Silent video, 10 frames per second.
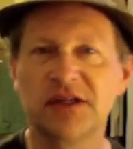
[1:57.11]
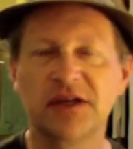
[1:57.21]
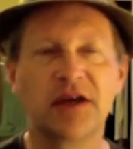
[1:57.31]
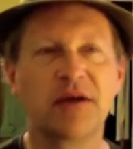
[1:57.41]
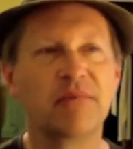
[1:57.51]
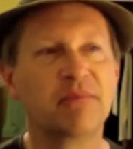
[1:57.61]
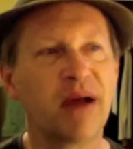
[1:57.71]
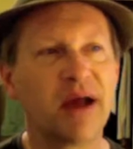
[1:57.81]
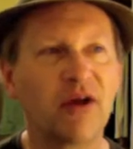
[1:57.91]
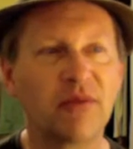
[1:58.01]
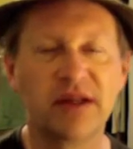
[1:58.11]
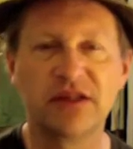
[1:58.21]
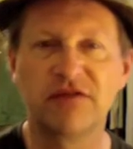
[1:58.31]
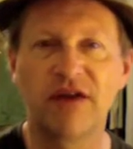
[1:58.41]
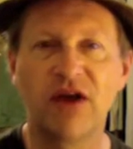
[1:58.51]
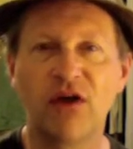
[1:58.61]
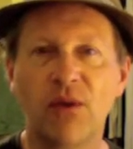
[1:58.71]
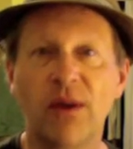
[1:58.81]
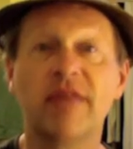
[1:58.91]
by all means, fire away.